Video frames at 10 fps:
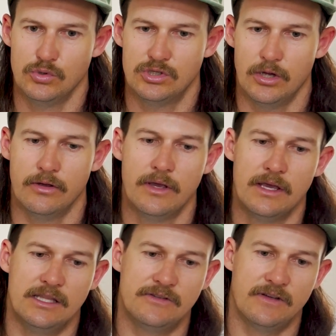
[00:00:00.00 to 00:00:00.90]
So
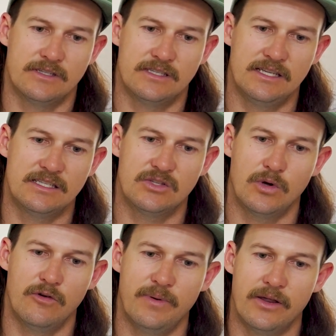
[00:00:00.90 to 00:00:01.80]
this fella's a 6 to
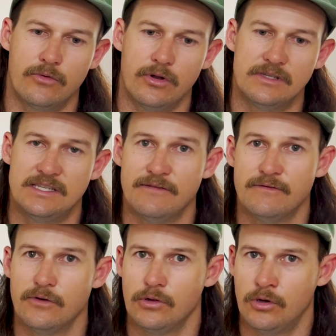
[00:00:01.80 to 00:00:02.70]
12 pound rod, 7
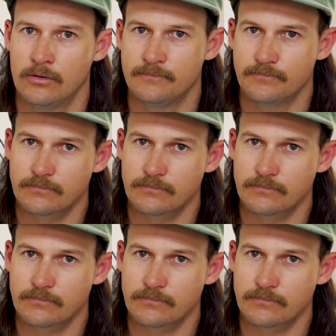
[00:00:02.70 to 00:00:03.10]
foot long,